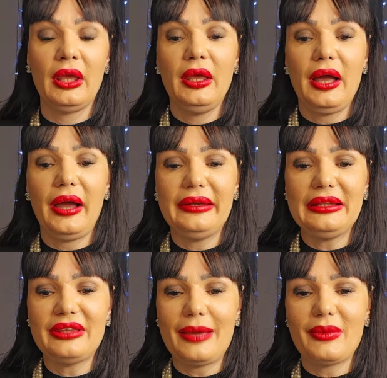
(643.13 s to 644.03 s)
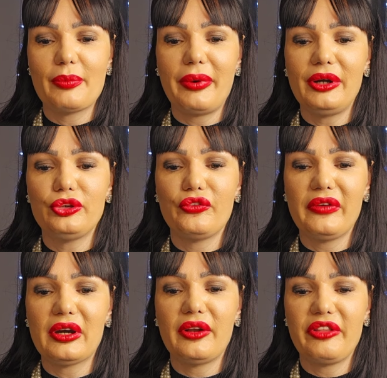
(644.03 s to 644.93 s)
I need time apart to
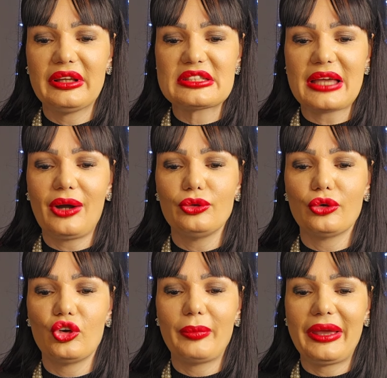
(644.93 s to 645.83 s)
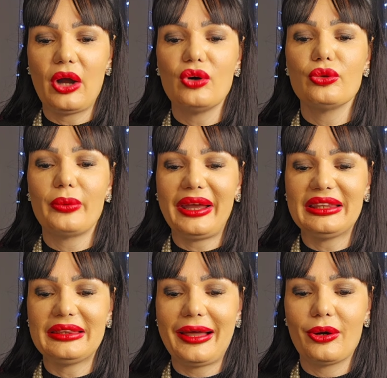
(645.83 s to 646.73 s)
figure things out on my own right
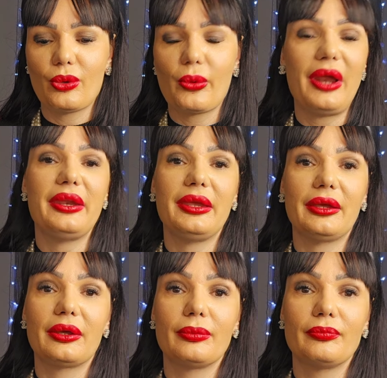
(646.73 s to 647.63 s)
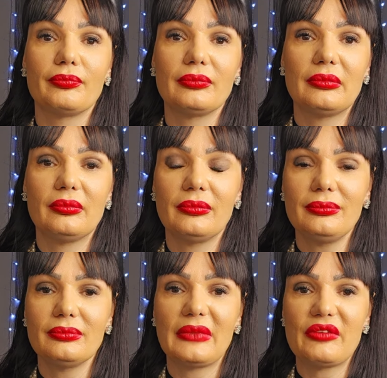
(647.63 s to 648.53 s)
now. Running.
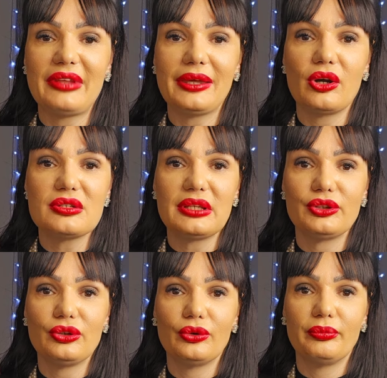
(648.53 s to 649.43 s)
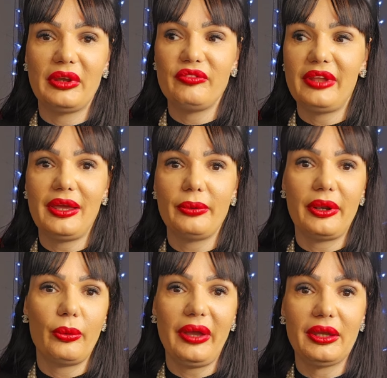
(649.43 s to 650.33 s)
If they ghosted you, if they run
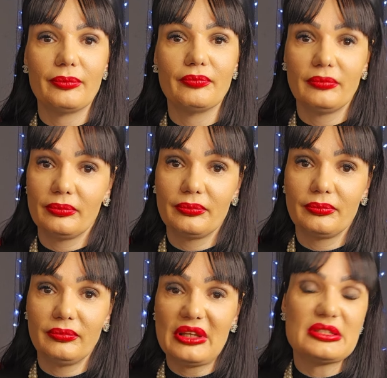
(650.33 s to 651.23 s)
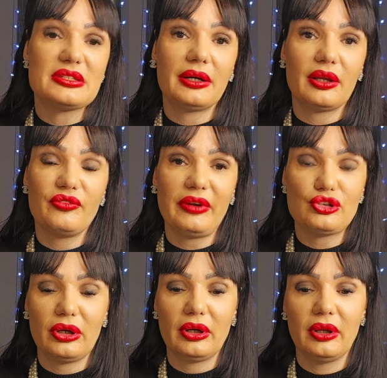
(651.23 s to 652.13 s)
away. This is their
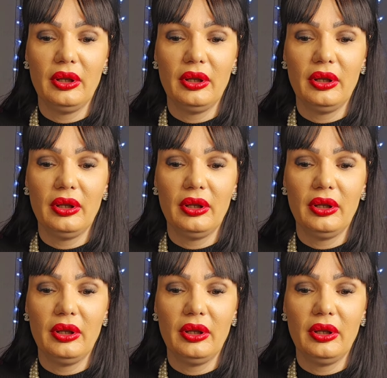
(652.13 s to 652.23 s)
confession.